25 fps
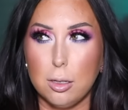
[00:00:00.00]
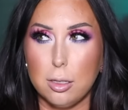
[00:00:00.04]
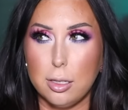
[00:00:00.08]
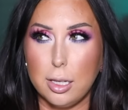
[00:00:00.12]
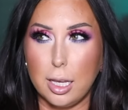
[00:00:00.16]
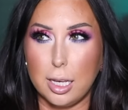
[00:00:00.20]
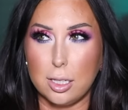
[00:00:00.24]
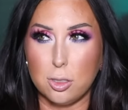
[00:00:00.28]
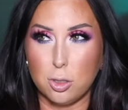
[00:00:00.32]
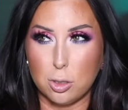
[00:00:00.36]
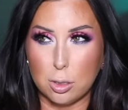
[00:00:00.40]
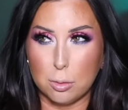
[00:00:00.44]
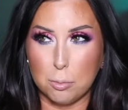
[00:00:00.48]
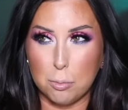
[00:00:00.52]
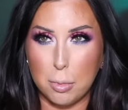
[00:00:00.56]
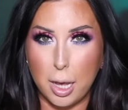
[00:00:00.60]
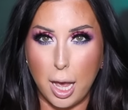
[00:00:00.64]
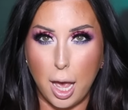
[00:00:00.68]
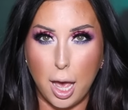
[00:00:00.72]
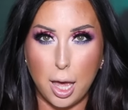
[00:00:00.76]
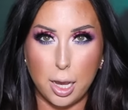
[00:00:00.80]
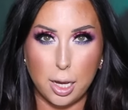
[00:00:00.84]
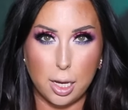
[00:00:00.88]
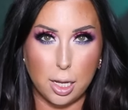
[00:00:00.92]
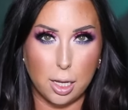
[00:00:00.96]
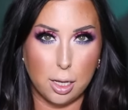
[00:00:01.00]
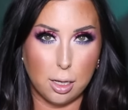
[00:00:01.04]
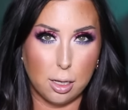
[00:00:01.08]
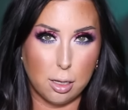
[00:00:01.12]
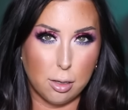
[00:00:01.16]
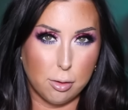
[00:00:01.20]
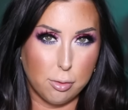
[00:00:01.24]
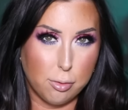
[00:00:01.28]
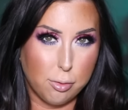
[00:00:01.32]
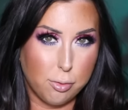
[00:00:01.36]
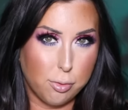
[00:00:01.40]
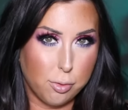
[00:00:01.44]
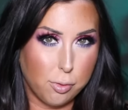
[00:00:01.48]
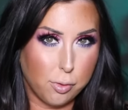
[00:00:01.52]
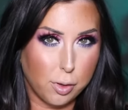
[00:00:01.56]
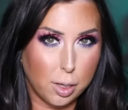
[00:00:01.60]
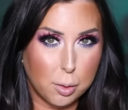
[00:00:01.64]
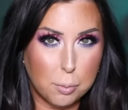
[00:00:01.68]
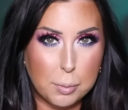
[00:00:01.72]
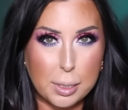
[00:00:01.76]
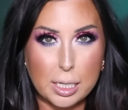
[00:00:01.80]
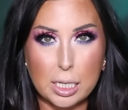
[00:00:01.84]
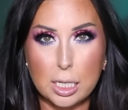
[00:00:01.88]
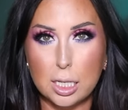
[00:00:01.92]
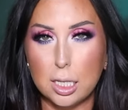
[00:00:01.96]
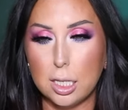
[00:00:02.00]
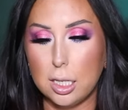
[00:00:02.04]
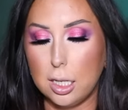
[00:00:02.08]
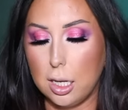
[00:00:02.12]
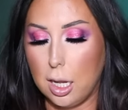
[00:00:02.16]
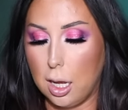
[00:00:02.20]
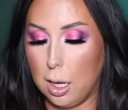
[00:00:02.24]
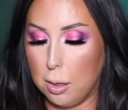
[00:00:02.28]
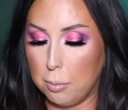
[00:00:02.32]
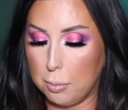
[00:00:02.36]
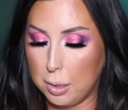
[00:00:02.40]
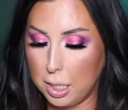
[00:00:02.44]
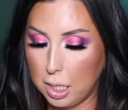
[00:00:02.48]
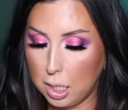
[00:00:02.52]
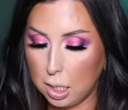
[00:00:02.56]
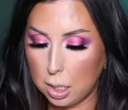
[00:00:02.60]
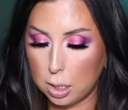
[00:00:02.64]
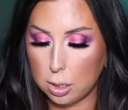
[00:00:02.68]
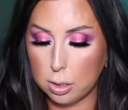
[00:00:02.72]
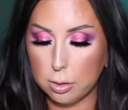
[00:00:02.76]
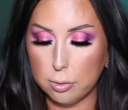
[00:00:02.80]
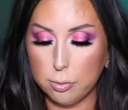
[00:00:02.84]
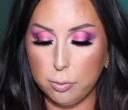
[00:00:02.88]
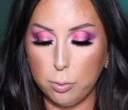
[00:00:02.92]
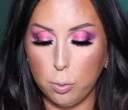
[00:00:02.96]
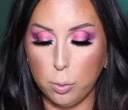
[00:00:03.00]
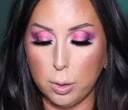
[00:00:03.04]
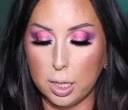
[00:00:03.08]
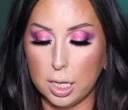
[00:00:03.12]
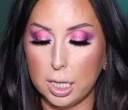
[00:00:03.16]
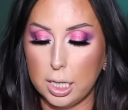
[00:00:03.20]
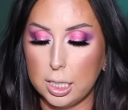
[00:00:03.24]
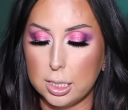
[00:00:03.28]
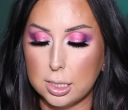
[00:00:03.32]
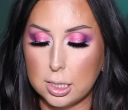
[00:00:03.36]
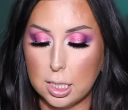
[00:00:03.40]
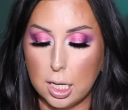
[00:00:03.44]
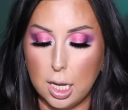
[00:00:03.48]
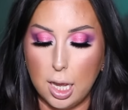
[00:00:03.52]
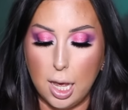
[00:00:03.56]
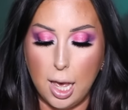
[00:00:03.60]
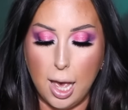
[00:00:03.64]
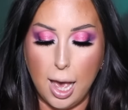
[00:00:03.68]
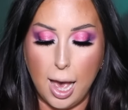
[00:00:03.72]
yet dramatic, feminine. I'm here for it.